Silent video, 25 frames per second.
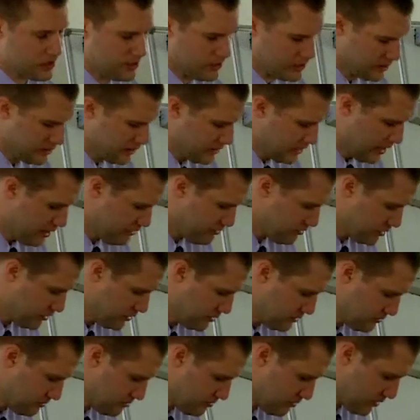as it is in heaven.
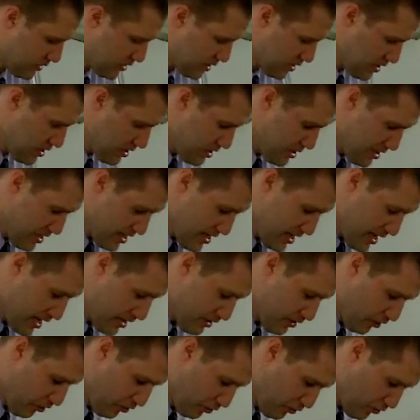
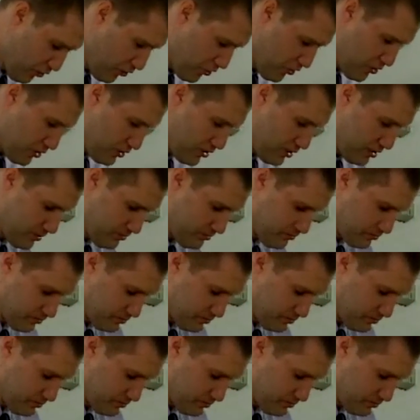And third,